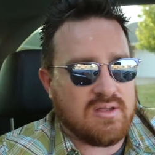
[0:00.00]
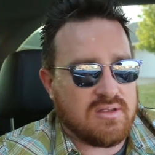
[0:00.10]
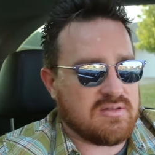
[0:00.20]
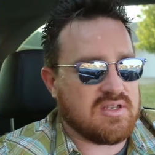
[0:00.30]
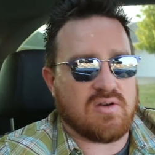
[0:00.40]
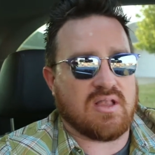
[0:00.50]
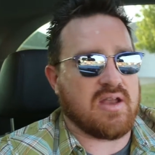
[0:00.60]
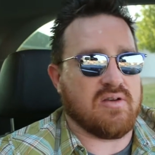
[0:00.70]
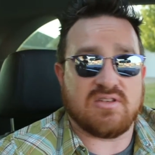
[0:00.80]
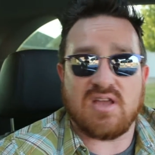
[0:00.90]
cigarette
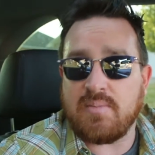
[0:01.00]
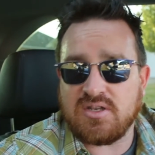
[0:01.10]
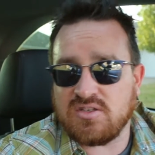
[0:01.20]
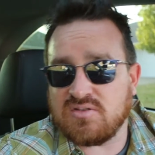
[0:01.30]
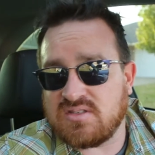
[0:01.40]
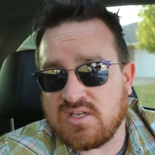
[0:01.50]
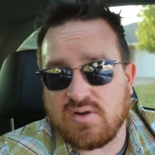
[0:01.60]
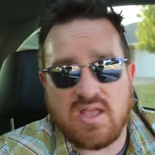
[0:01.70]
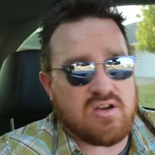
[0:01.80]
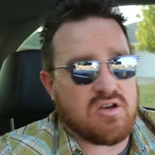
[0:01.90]
lighter is. I'm going to use a
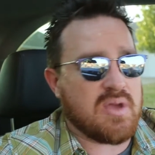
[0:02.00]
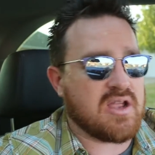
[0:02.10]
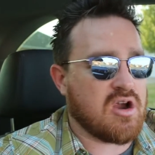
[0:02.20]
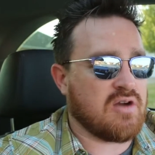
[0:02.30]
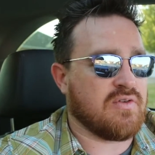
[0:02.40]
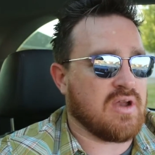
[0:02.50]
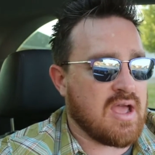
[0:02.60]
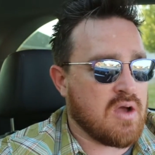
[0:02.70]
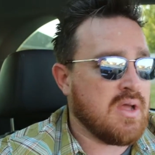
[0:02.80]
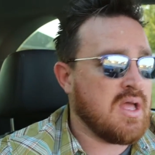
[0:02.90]
cigarette lighter in my car for
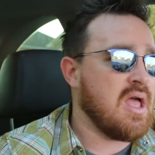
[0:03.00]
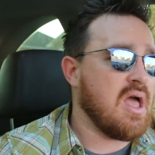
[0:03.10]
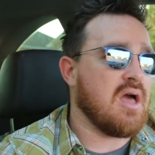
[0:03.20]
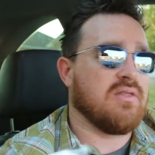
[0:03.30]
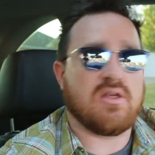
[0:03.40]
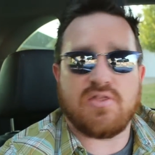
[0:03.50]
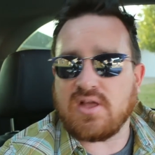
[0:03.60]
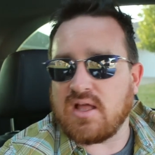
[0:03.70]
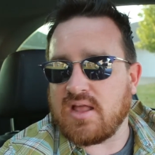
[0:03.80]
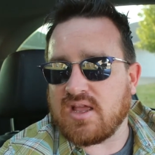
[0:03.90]
now. The other
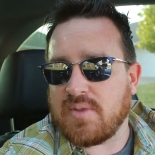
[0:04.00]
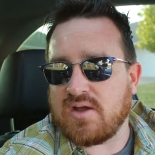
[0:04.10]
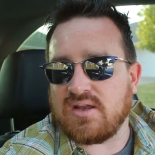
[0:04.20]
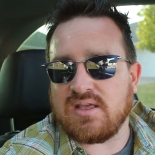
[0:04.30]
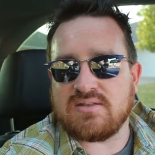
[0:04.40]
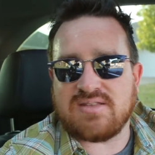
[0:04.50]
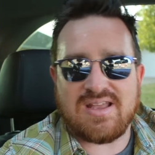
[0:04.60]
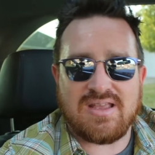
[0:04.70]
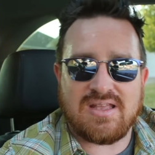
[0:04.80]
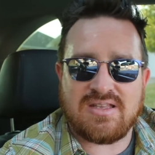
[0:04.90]
thing I like about it is
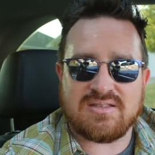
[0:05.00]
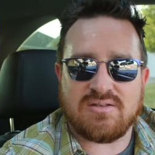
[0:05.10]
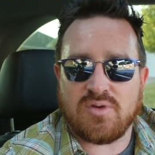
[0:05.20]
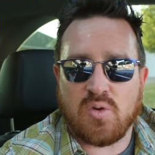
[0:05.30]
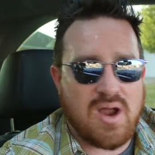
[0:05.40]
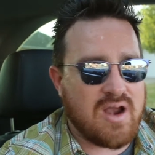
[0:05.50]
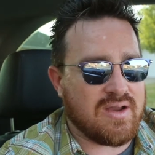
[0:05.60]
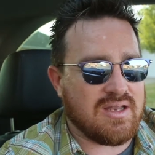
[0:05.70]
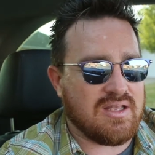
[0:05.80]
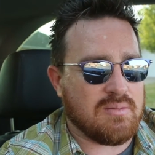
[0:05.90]
that it doesn't
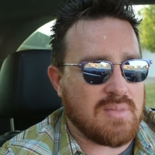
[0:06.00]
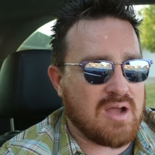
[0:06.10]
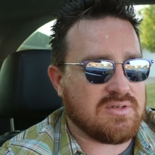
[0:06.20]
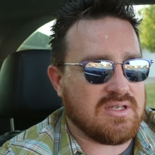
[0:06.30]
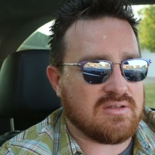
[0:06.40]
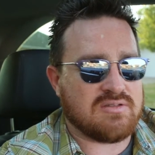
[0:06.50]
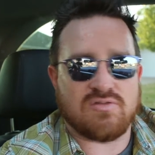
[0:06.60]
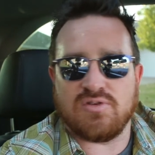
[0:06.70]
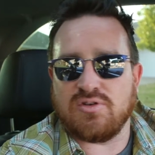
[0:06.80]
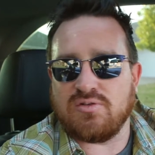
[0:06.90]
require any mounting
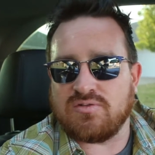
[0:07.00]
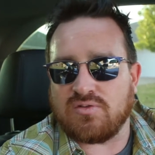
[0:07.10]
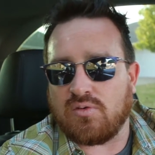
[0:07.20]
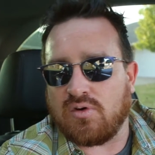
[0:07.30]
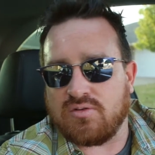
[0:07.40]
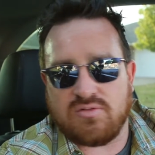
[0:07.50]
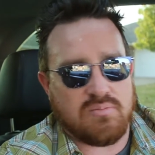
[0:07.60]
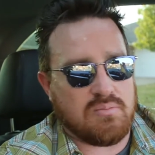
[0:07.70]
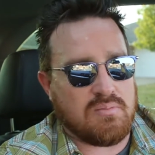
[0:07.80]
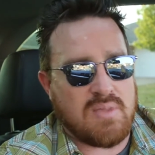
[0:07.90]
screws or
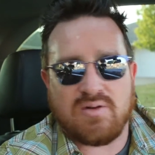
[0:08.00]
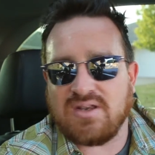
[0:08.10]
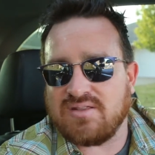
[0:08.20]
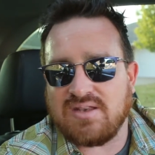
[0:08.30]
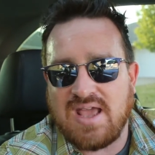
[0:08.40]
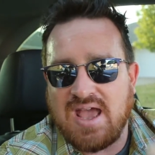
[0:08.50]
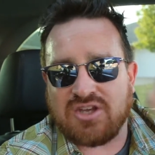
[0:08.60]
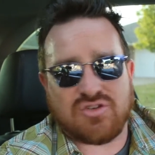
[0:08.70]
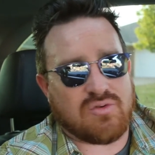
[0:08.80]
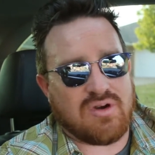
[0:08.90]
mounting to the
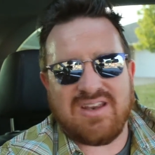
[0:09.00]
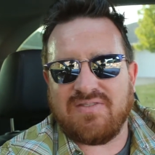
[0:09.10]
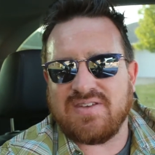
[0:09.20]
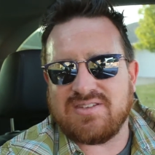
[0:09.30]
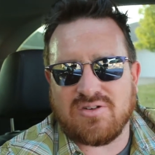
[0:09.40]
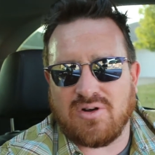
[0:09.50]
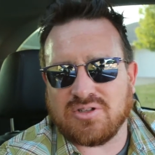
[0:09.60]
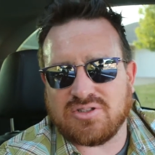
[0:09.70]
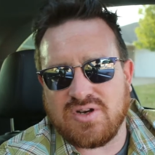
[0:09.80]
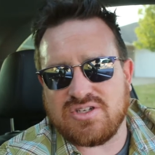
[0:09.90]
dash or any physical
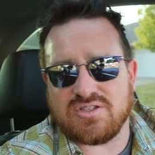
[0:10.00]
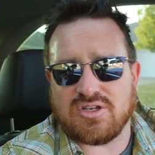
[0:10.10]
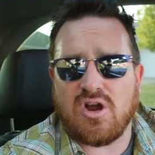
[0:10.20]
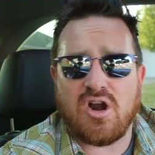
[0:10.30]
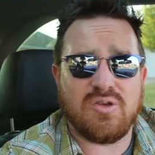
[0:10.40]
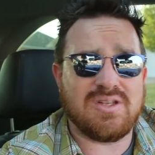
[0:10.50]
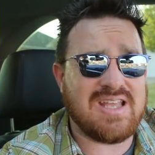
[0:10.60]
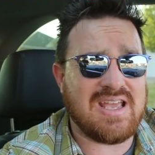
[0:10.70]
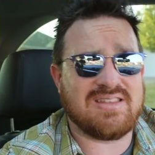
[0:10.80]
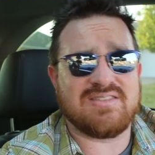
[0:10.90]
alterations of the car. You can
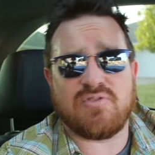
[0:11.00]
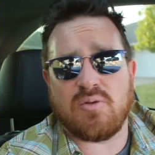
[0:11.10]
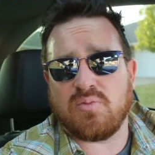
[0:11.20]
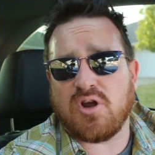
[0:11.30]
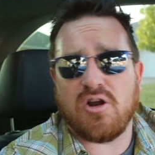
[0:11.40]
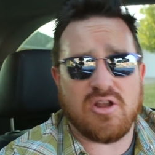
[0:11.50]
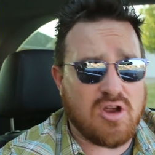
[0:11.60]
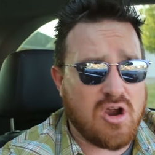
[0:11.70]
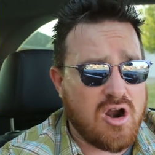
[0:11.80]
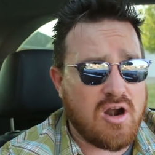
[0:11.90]
take this from car to
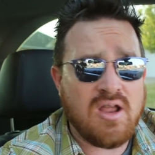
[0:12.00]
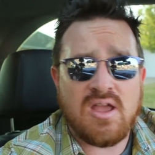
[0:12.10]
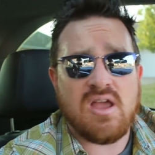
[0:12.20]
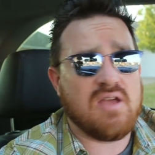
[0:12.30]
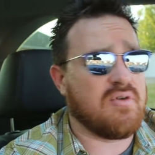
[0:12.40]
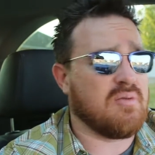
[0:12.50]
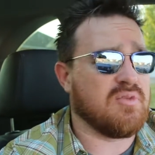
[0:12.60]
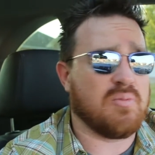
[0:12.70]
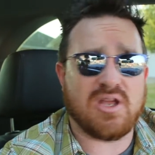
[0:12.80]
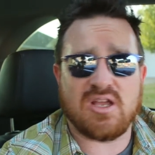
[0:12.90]
car, from
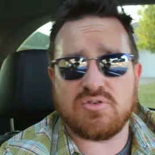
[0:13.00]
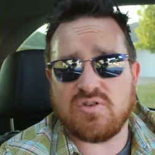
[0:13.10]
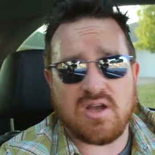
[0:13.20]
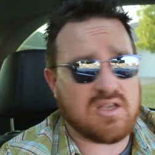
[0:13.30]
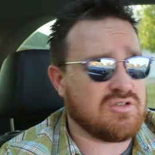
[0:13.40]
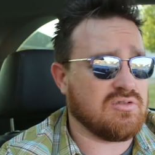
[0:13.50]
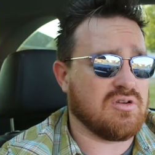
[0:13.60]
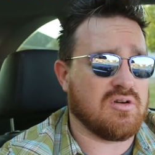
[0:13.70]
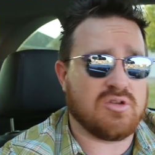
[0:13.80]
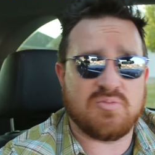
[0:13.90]
your pickup truck to
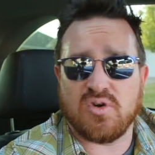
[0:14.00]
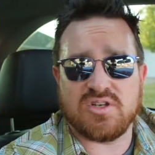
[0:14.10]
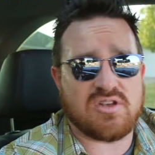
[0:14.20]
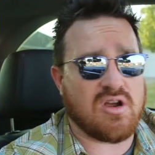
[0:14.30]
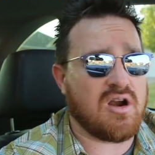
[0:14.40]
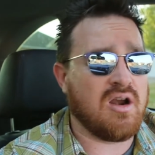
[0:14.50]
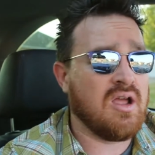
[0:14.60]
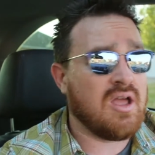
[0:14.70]
your sports car